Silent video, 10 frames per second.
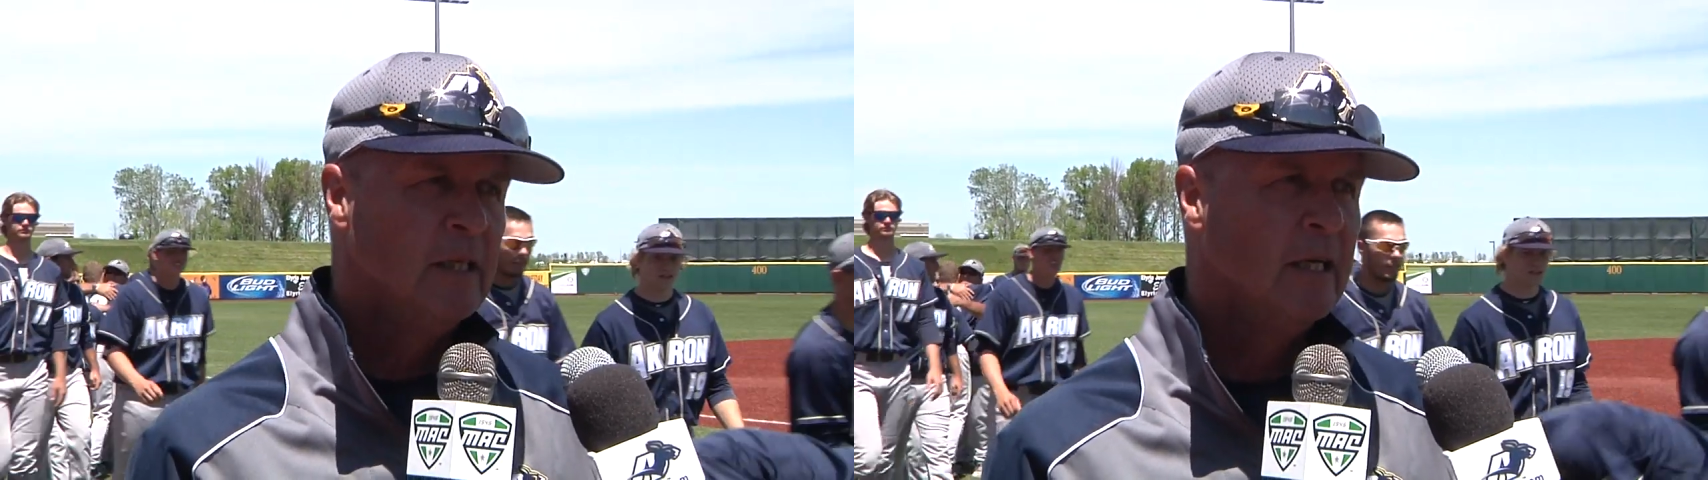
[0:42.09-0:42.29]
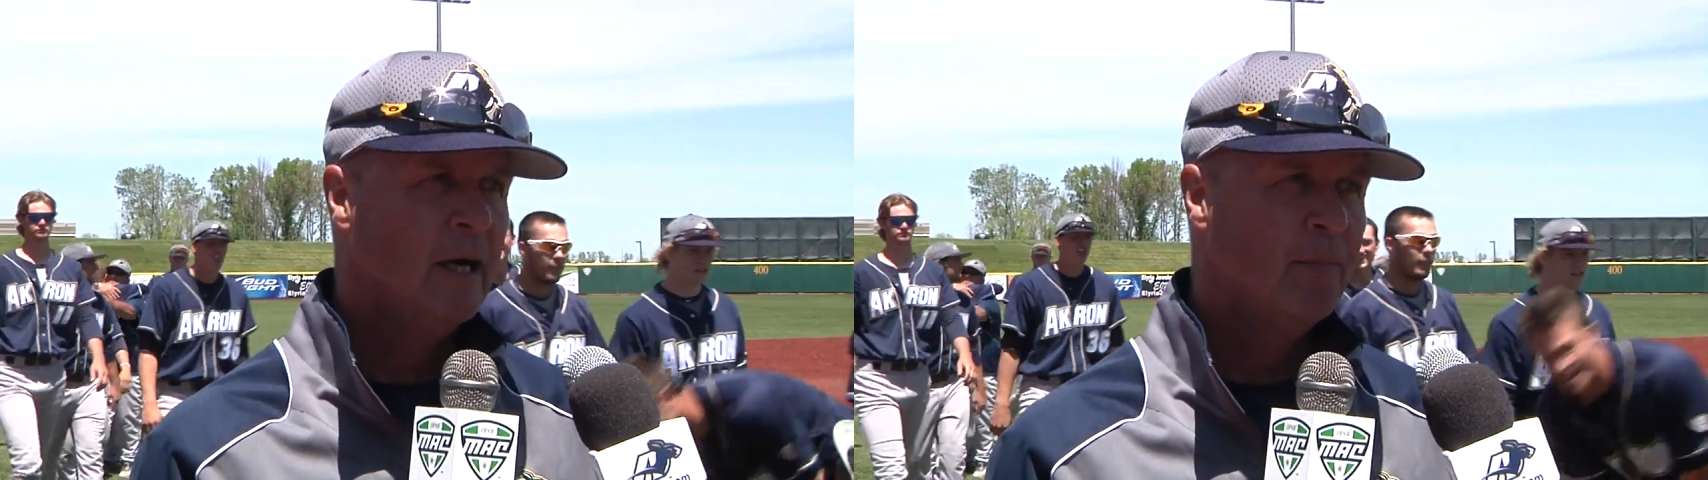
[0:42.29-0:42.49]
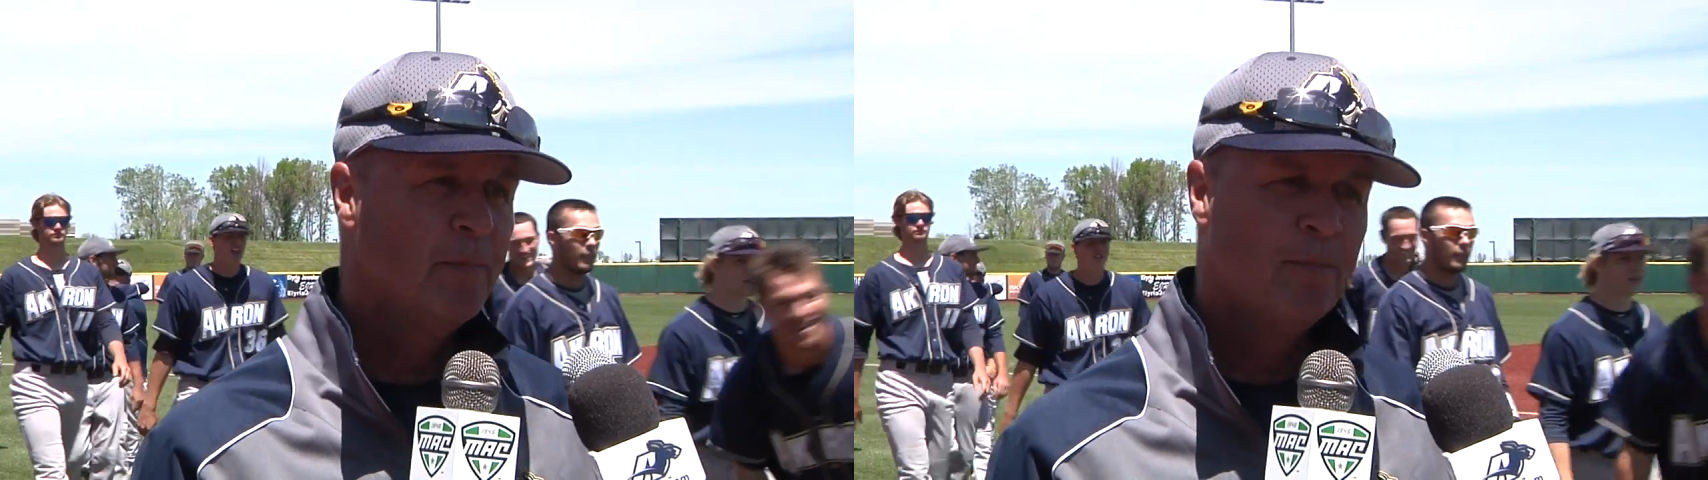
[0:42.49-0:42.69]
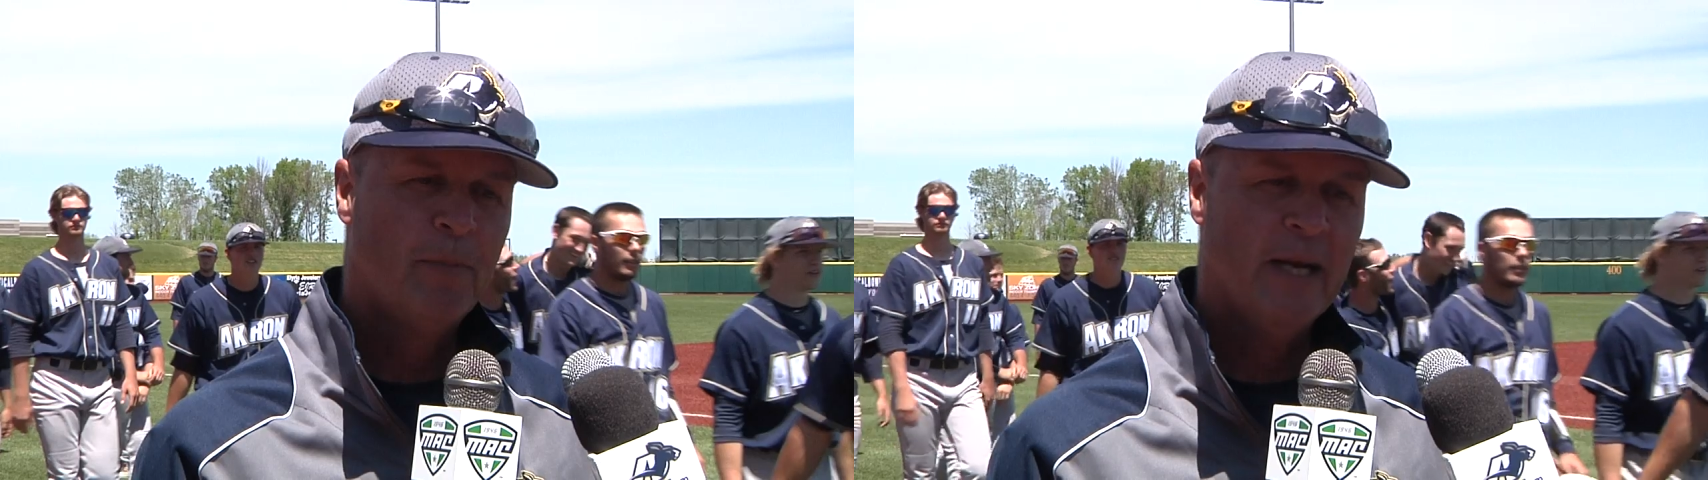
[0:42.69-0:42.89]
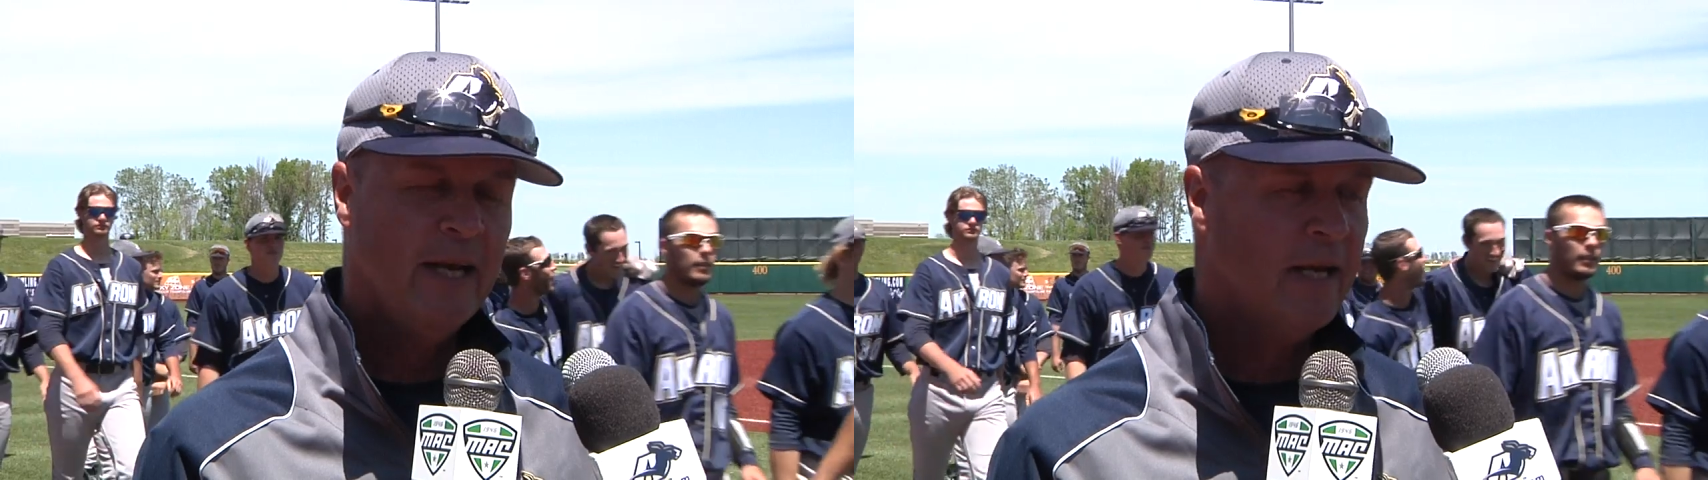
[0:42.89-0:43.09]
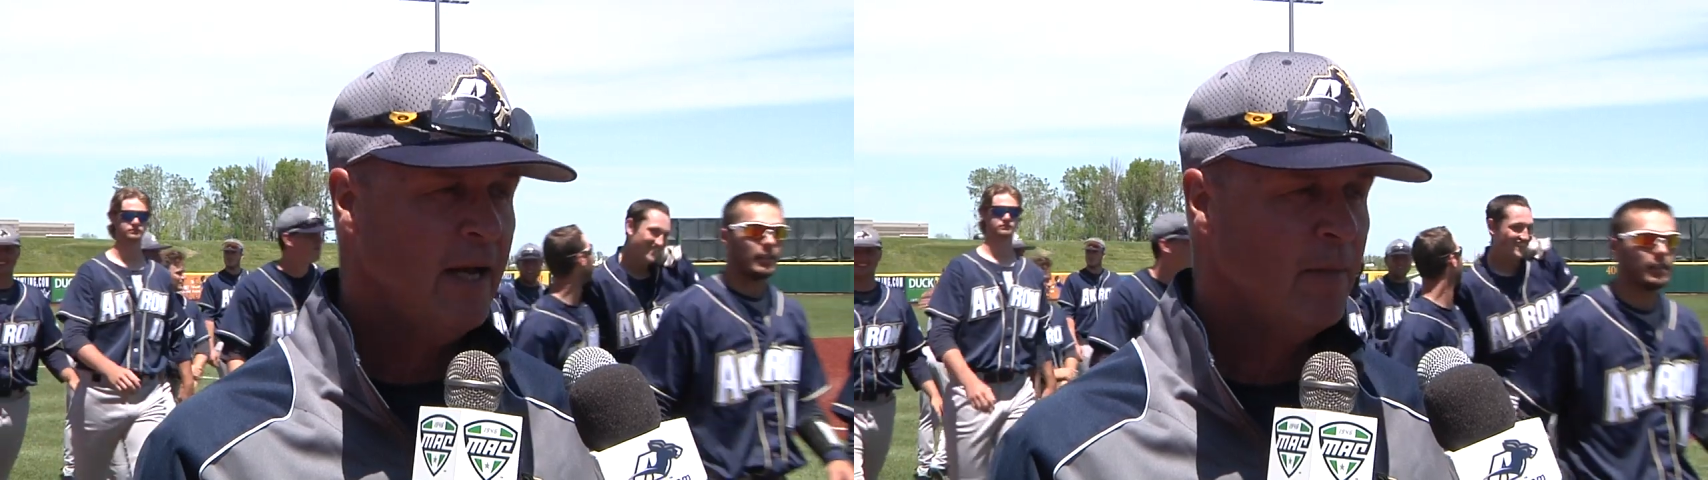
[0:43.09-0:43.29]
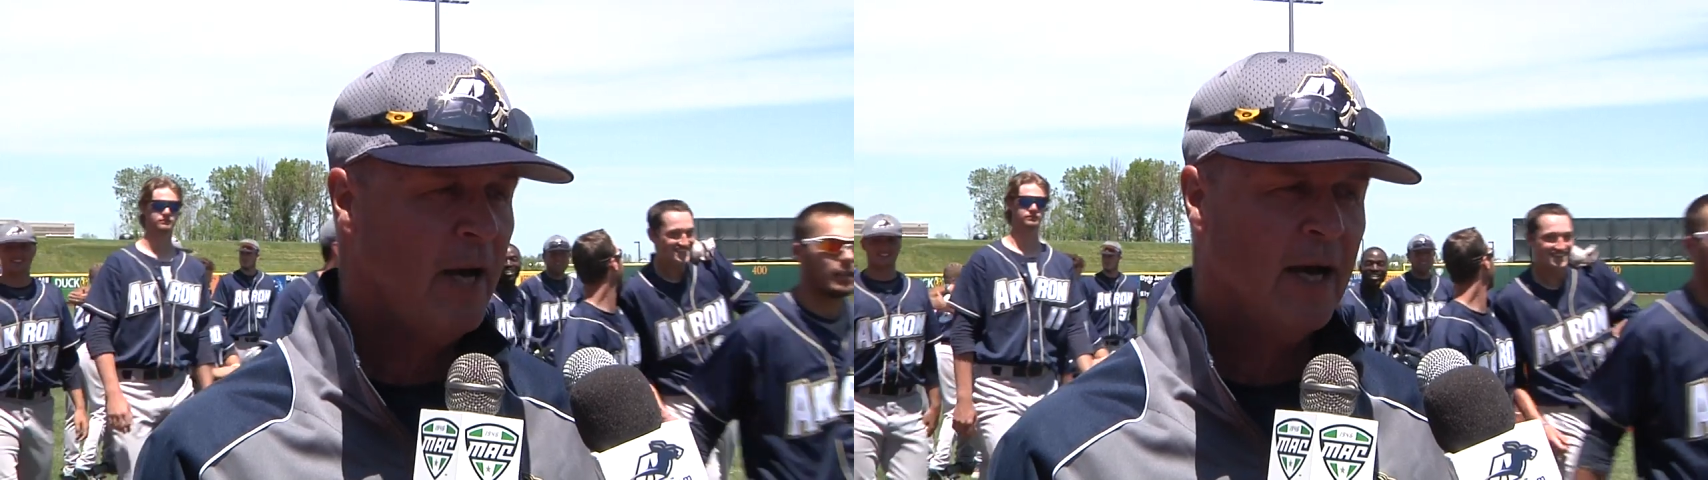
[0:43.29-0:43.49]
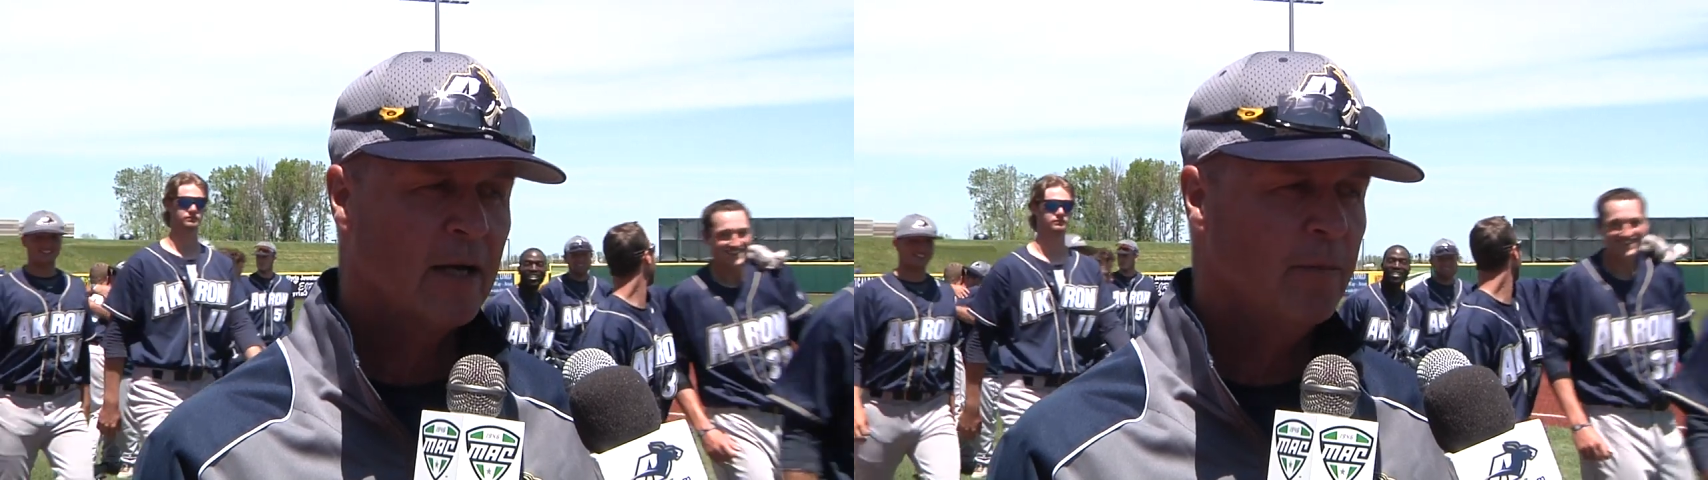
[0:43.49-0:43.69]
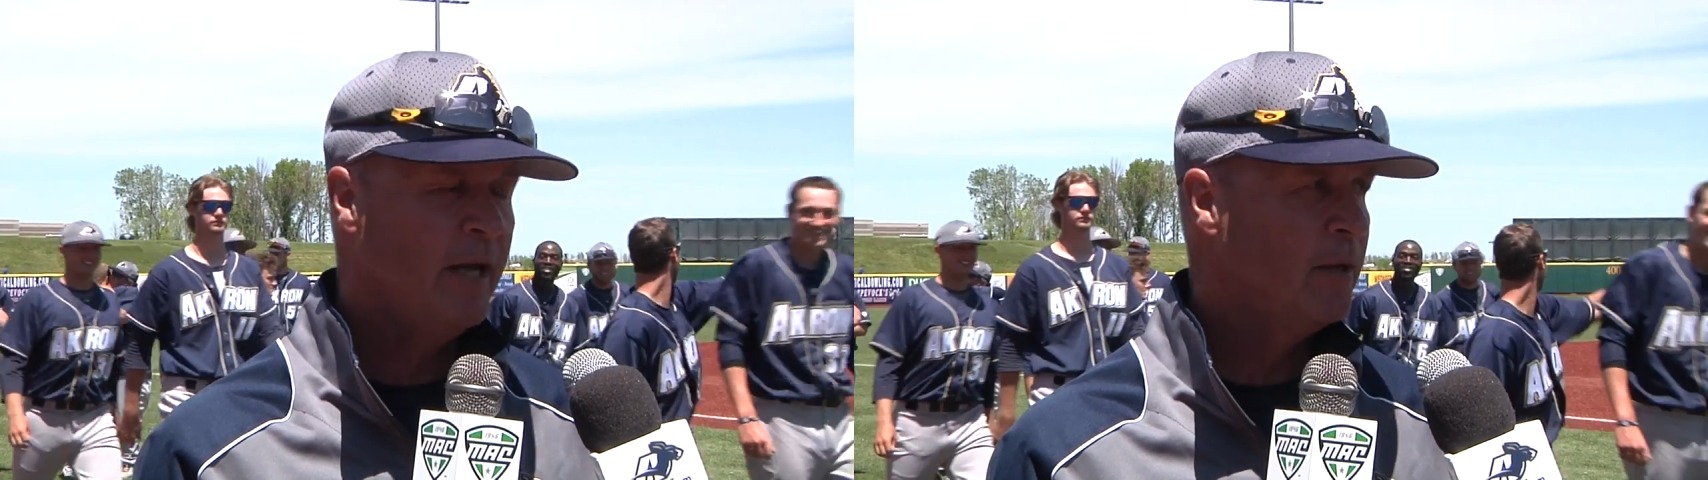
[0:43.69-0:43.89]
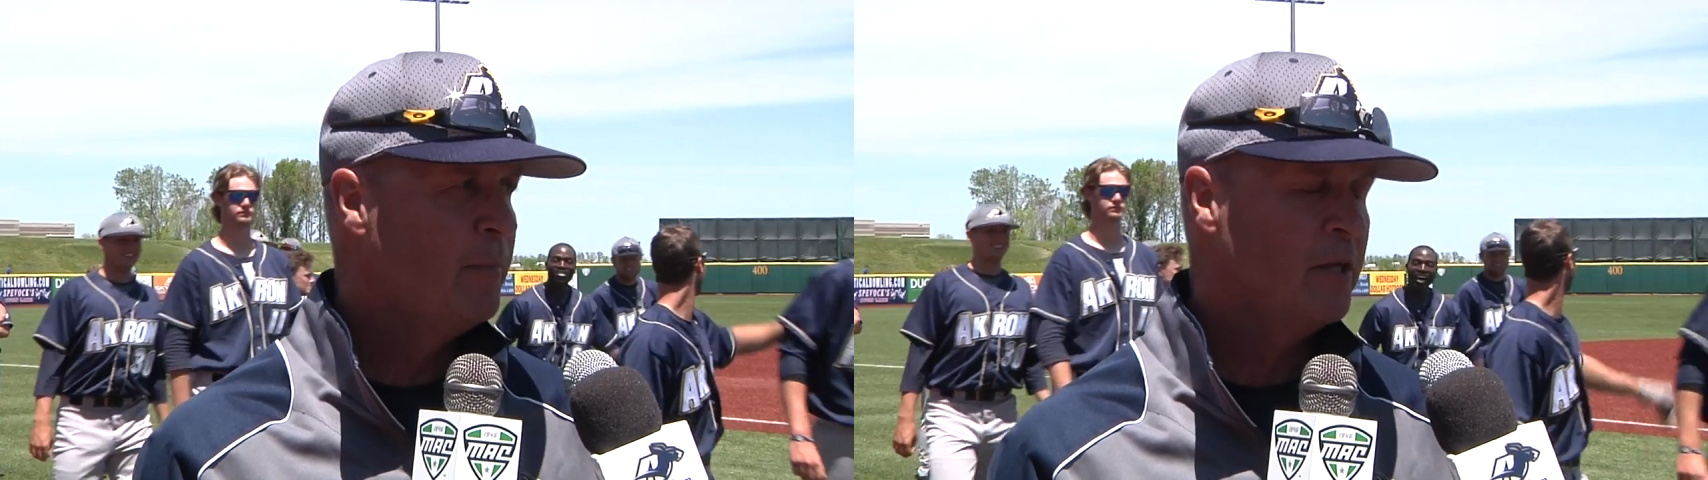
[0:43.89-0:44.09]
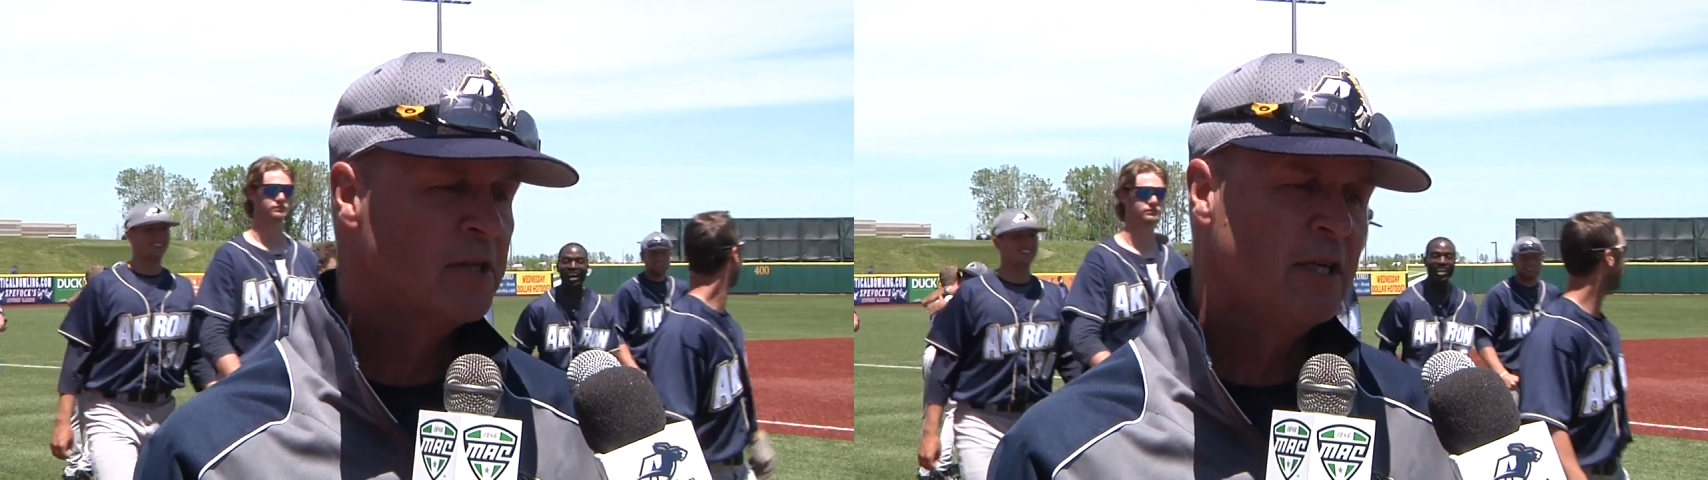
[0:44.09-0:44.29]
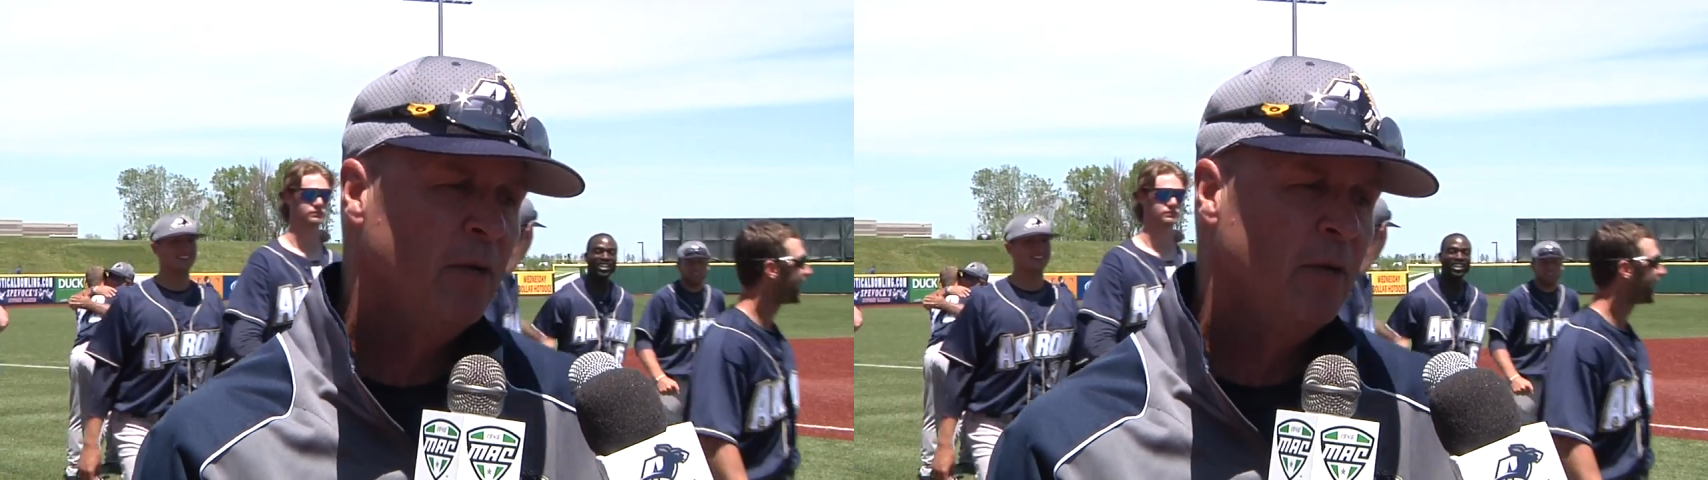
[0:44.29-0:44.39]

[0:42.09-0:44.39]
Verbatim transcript: Uh, but he came back and made the pitches.